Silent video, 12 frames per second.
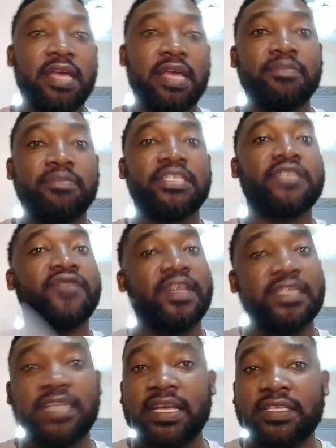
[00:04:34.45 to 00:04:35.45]
Yeah, I'm just
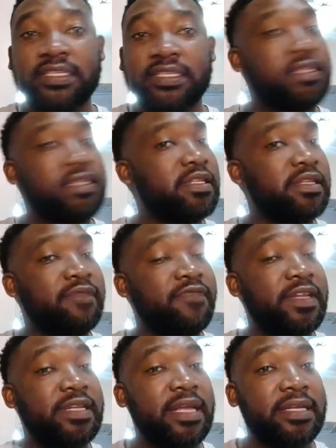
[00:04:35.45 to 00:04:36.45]
ventilating
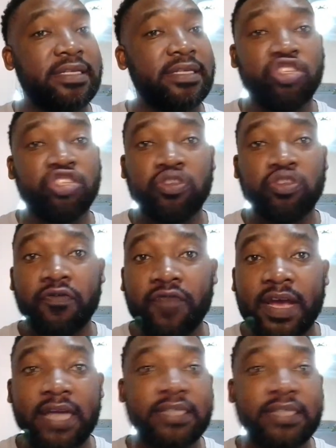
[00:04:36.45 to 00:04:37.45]
the issue of
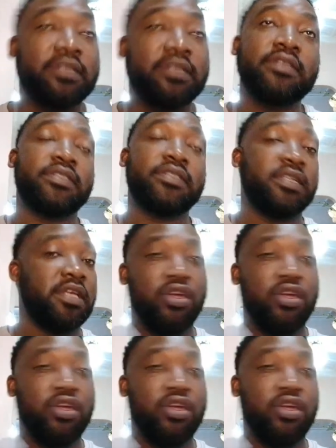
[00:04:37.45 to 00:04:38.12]
fire drills,